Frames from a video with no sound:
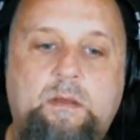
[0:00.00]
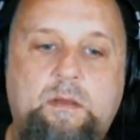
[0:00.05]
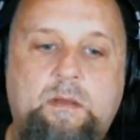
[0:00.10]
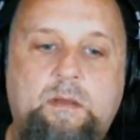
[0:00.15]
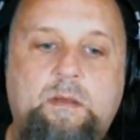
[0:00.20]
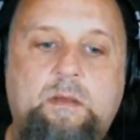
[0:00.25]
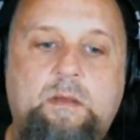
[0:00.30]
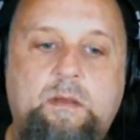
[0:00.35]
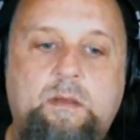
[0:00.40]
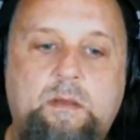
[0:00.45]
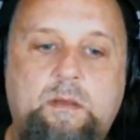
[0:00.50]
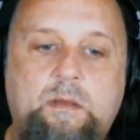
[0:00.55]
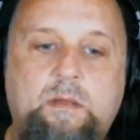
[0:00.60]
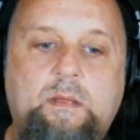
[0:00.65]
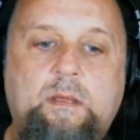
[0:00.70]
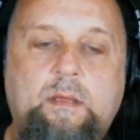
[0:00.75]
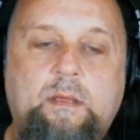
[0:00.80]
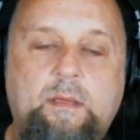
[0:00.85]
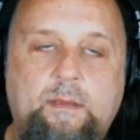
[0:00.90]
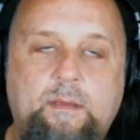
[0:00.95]

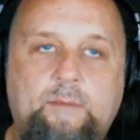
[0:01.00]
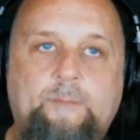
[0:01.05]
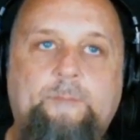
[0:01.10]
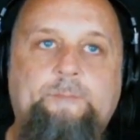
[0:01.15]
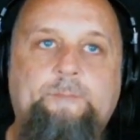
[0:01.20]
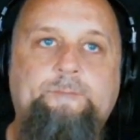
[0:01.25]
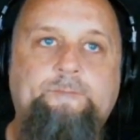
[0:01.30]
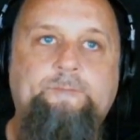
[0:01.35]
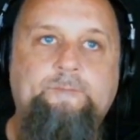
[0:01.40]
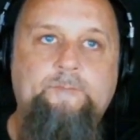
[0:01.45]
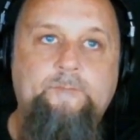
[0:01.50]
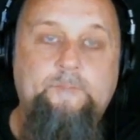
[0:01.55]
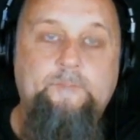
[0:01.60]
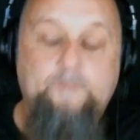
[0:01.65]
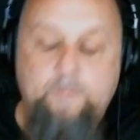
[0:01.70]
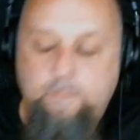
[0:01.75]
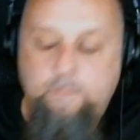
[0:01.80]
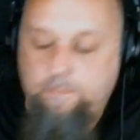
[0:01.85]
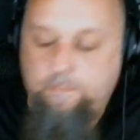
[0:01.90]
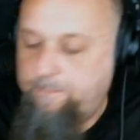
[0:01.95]

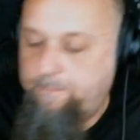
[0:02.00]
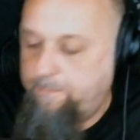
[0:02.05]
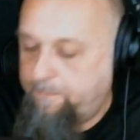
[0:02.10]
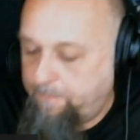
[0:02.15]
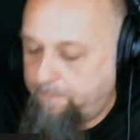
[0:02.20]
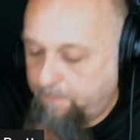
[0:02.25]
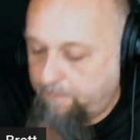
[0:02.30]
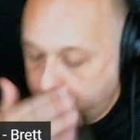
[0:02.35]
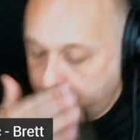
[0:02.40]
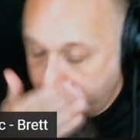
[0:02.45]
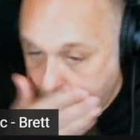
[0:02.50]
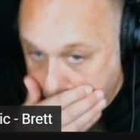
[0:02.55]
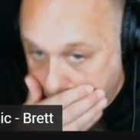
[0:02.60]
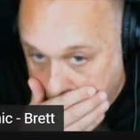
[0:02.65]
No words are spoken by the person on screen.